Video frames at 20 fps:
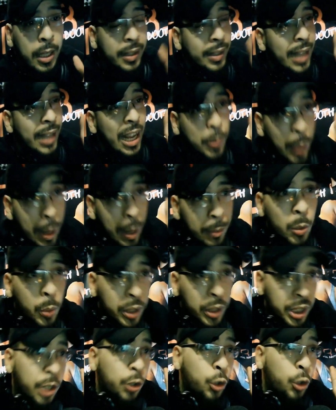That's probably
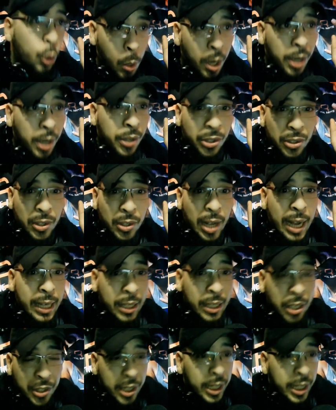what the issue was. I
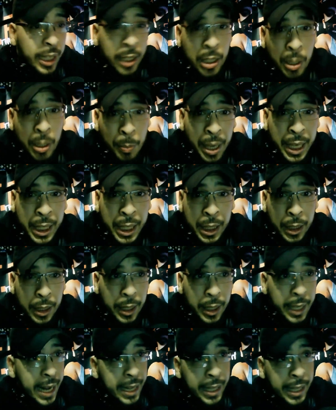disconnected the mic
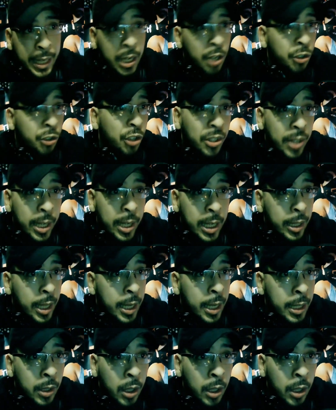and I didn't adjust anything.